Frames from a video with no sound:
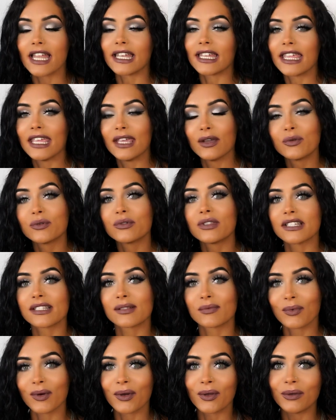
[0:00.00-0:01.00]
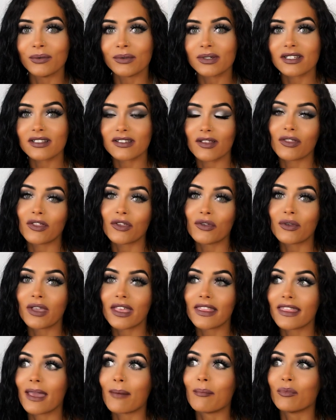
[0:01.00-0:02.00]
and heal this wound so that you
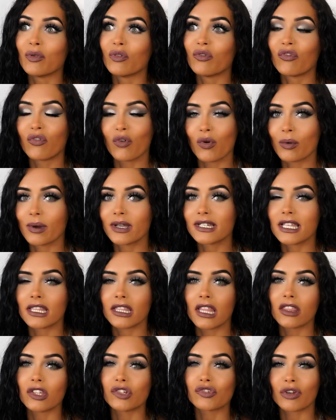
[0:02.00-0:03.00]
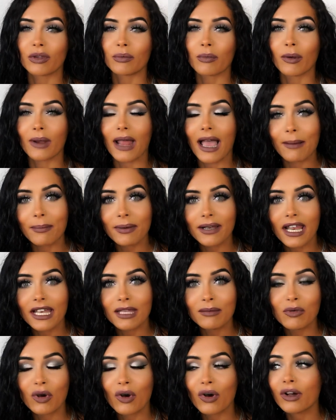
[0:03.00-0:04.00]
can then move forward and then the dream won't happen
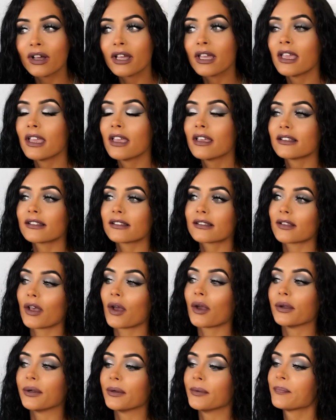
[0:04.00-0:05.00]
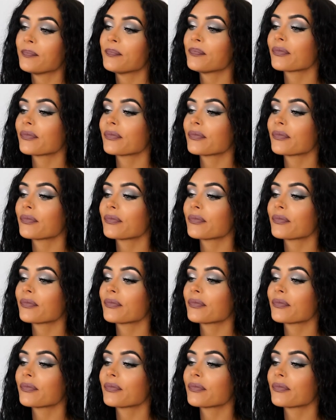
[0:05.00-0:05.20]
anymore so